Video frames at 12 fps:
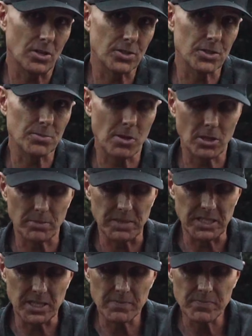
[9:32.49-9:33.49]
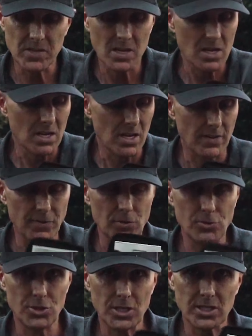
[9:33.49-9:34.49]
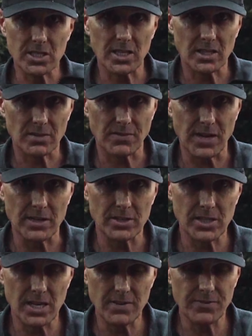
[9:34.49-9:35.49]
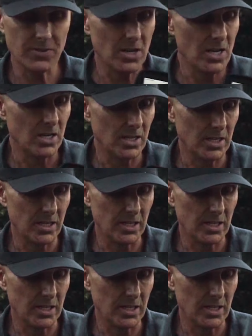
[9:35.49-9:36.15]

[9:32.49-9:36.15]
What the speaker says: also small and medium. If you just get the fire safe, it